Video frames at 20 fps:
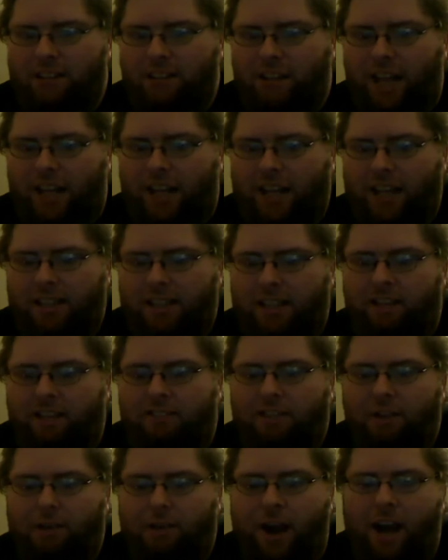So they
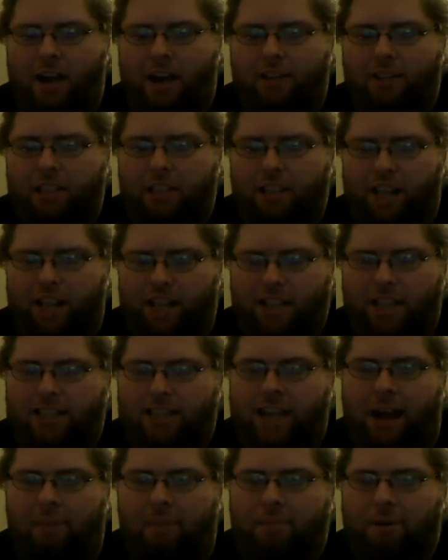shift around. So the
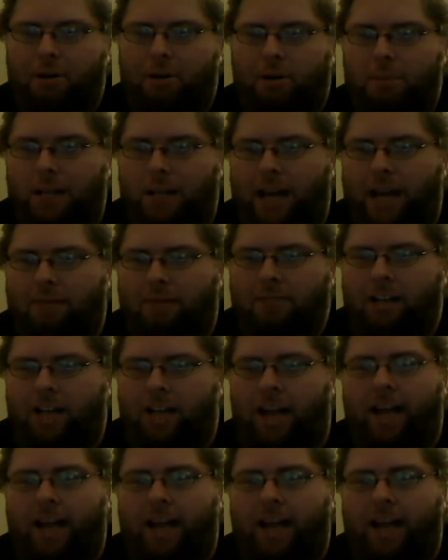chapter will be named